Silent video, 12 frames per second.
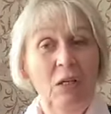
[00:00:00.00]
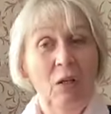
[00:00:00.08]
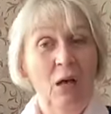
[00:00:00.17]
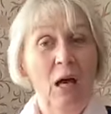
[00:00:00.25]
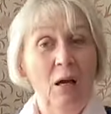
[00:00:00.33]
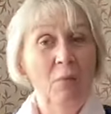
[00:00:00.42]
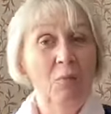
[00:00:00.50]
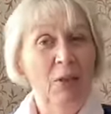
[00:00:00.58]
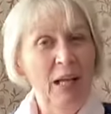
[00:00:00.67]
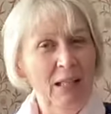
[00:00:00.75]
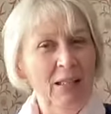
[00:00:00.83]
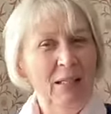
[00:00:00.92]

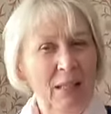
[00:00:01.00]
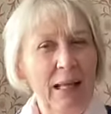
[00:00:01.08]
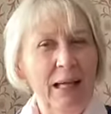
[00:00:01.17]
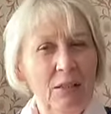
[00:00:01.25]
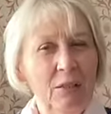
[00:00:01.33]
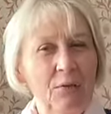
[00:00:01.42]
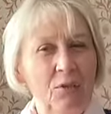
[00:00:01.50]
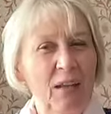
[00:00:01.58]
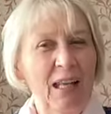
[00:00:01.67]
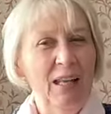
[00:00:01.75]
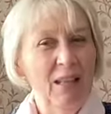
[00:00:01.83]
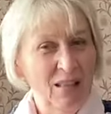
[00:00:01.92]
That little act of
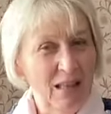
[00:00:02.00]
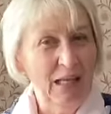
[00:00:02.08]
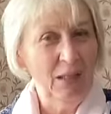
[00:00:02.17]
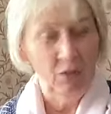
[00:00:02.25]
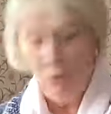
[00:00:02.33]
saying thank